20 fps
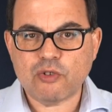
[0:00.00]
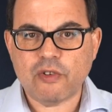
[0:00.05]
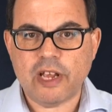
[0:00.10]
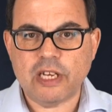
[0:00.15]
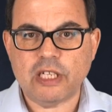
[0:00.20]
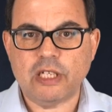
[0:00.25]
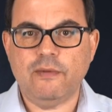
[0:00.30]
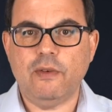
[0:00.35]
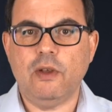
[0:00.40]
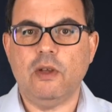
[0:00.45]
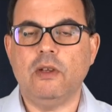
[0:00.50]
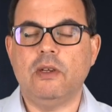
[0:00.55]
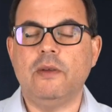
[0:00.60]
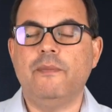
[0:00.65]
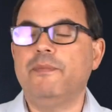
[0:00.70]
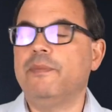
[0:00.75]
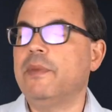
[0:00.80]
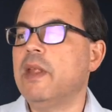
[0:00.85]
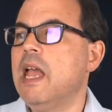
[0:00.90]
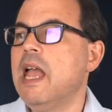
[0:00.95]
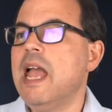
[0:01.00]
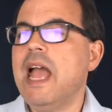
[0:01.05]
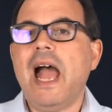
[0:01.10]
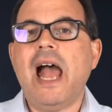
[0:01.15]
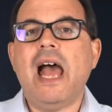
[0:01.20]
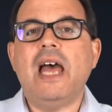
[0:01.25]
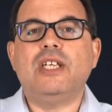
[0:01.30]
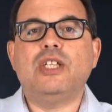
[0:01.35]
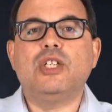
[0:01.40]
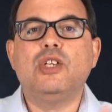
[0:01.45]
transferred?
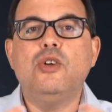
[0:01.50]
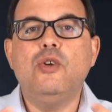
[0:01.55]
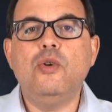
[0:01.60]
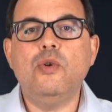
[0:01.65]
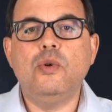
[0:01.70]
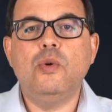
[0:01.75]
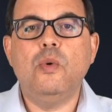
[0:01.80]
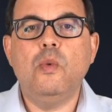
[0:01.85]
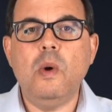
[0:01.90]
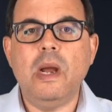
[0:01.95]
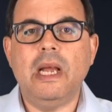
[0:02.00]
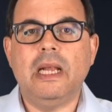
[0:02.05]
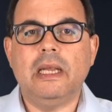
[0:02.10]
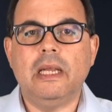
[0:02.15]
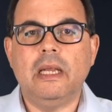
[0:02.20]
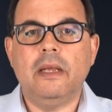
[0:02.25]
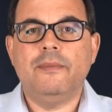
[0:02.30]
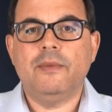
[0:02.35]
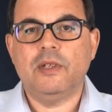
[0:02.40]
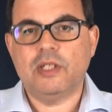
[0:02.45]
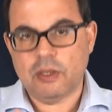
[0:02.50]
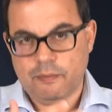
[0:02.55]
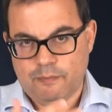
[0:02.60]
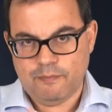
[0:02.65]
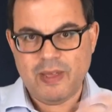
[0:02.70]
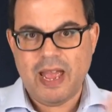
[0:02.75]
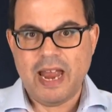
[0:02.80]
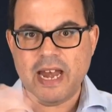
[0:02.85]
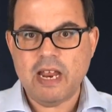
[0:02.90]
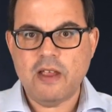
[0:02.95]
Has goodwill, so
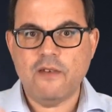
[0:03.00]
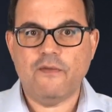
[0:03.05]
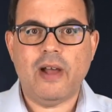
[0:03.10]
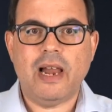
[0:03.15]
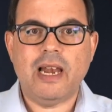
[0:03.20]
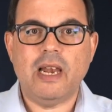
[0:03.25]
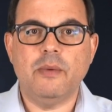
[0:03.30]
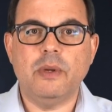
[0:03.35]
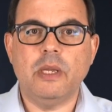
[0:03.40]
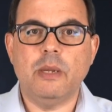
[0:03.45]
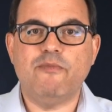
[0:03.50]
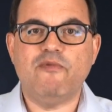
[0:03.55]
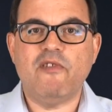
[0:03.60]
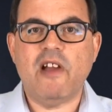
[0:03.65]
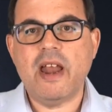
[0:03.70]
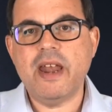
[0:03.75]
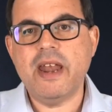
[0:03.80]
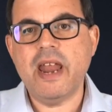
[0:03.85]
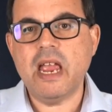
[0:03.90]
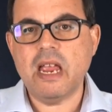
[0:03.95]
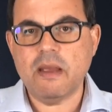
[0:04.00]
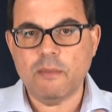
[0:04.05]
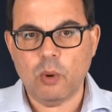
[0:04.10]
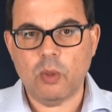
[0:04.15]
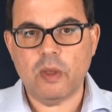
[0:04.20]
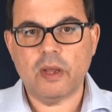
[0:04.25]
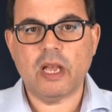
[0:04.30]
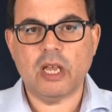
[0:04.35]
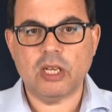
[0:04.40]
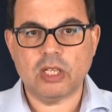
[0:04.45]
any value in the brand name
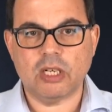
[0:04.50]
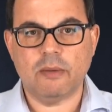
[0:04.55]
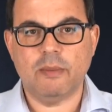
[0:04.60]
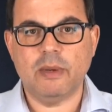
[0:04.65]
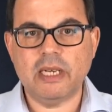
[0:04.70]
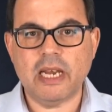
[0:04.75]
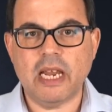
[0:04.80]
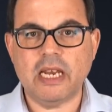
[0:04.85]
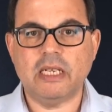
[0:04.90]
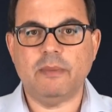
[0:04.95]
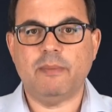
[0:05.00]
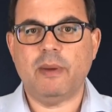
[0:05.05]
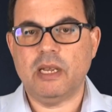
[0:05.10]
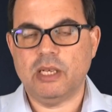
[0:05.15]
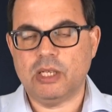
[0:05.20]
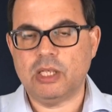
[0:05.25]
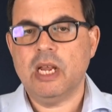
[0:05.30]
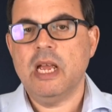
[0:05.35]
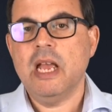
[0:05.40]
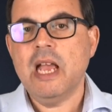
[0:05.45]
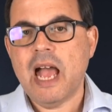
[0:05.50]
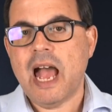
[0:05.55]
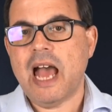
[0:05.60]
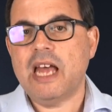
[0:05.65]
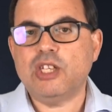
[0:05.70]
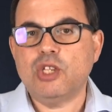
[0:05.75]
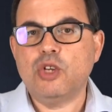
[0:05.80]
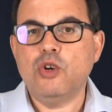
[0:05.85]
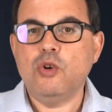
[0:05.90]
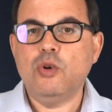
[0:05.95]
or the customer database,
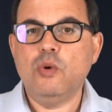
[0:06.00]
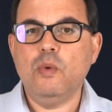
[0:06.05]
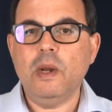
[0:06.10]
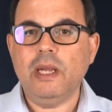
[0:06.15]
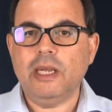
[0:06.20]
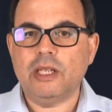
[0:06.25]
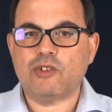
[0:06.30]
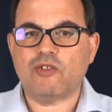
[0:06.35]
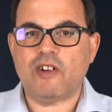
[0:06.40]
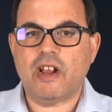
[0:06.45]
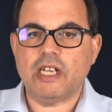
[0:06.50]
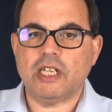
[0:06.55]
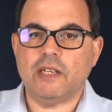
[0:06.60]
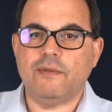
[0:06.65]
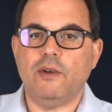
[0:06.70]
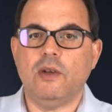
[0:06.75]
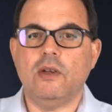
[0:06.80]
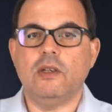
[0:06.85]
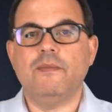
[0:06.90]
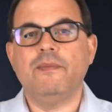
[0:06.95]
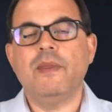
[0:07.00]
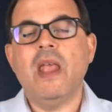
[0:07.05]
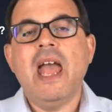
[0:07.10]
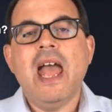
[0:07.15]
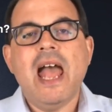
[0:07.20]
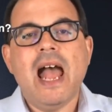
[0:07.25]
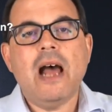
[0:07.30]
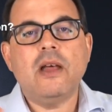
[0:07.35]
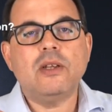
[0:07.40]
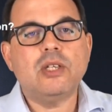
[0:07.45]
has goodwill transferred?
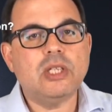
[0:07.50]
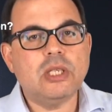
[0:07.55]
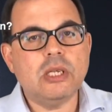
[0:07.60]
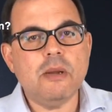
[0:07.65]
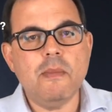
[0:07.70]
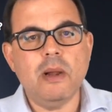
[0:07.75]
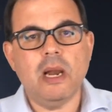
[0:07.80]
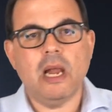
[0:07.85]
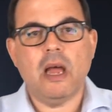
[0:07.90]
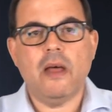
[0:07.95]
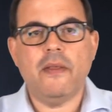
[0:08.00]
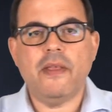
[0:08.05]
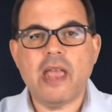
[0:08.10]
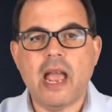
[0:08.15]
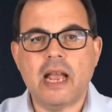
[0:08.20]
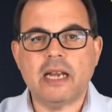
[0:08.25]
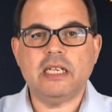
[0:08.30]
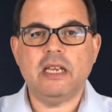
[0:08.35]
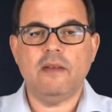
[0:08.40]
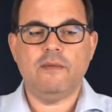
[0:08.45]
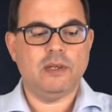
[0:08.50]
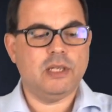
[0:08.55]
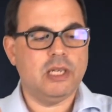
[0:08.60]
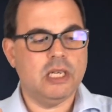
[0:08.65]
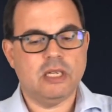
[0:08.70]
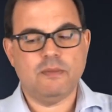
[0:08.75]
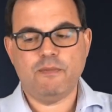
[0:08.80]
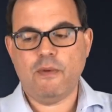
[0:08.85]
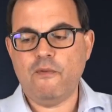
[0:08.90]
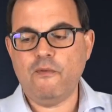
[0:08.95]
How similar are the
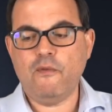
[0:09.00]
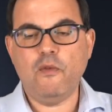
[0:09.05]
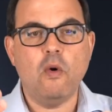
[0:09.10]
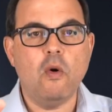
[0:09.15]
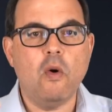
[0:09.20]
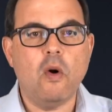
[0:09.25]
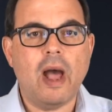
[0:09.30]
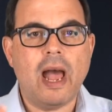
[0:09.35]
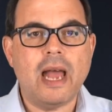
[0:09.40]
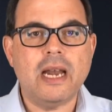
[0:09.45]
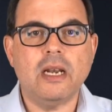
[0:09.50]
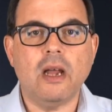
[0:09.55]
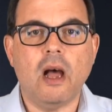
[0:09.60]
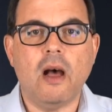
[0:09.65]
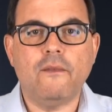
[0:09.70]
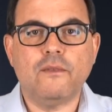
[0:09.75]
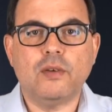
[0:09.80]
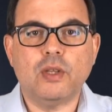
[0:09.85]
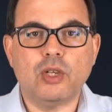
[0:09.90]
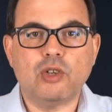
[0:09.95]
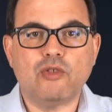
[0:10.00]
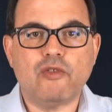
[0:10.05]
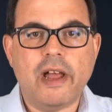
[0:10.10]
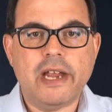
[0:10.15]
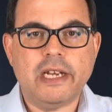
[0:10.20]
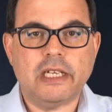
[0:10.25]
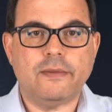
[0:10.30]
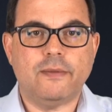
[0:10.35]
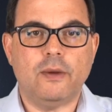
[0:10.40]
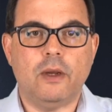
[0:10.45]
activities before and after the
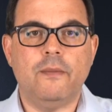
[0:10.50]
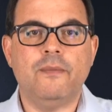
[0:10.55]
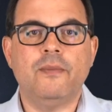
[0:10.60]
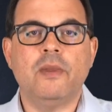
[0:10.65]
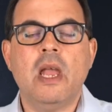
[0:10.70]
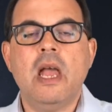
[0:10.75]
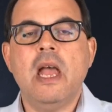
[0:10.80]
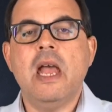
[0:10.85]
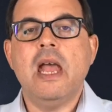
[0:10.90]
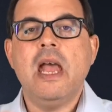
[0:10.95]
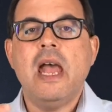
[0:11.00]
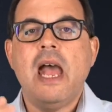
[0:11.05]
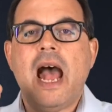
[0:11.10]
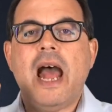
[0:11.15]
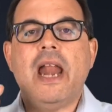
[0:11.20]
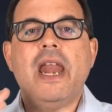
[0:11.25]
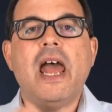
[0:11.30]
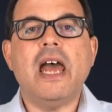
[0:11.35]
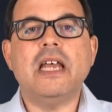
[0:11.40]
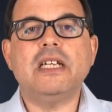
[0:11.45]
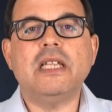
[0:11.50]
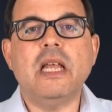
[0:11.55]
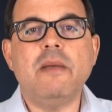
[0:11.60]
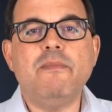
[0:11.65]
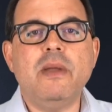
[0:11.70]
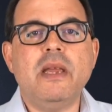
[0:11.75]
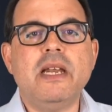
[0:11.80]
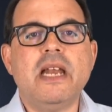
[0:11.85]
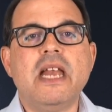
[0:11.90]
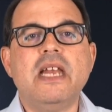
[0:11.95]
transfer? And has there
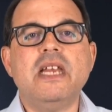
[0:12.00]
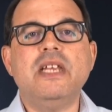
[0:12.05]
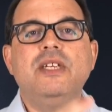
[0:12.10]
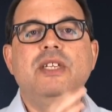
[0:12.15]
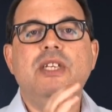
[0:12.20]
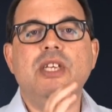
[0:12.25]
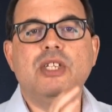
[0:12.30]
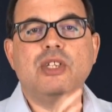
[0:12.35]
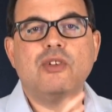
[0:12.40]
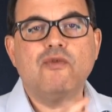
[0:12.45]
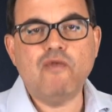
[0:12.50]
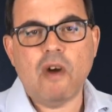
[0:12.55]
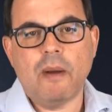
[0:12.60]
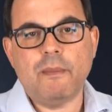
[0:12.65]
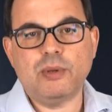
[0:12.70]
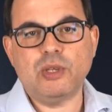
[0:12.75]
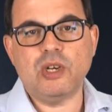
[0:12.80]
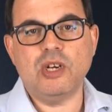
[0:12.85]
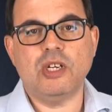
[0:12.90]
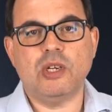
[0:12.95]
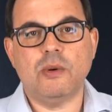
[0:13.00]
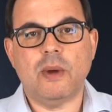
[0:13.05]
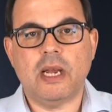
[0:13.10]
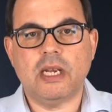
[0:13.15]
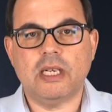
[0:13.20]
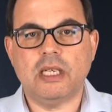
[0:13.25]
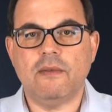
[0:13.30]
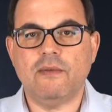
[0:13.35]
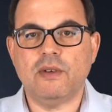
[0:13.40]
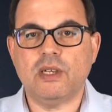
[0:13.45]
been any disruption to
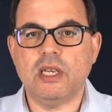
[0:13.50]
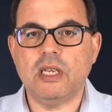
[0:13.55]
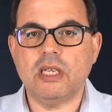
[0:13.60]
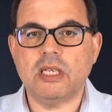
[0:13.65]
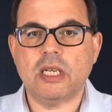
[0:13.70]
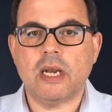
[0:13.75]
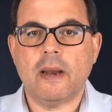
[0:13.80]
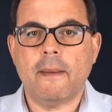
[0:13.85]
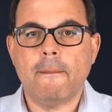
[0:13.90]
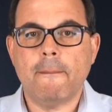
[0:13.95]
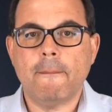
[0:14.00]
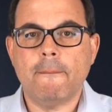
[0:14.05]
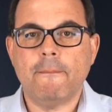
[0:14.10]
activities